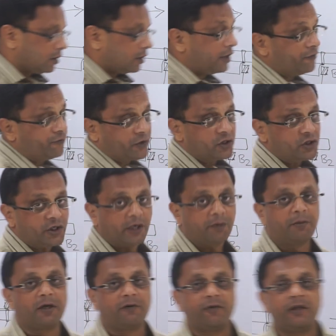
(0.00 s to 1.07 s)

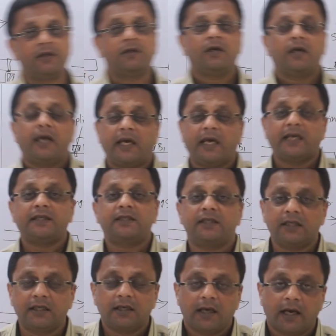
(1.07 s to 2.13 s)
differentiate between
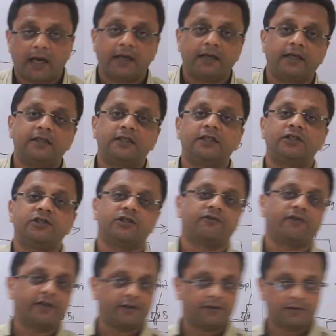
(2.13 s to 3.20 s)
AC and DC
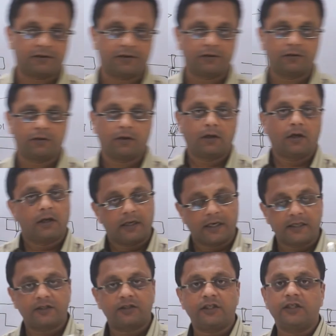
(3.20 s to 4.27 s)
generators.
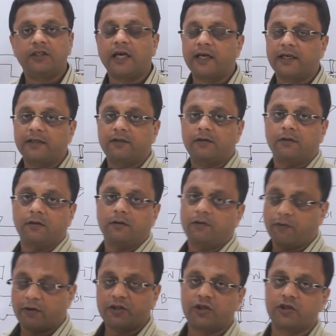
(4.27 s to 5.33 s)
Let us see that
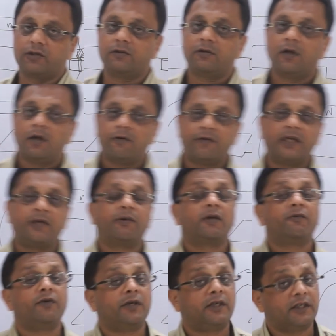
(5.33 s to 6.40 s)
question whenever
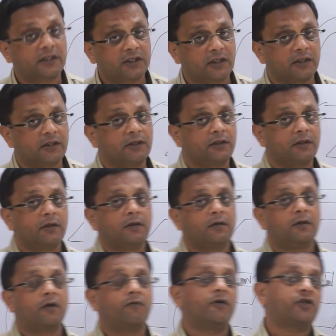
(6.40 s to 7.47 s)
we will discuss
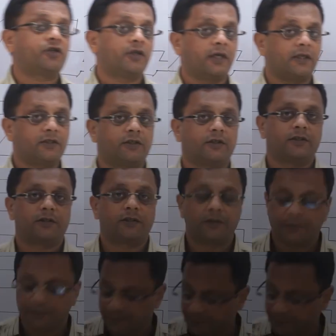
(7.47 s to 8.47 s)
the question answers.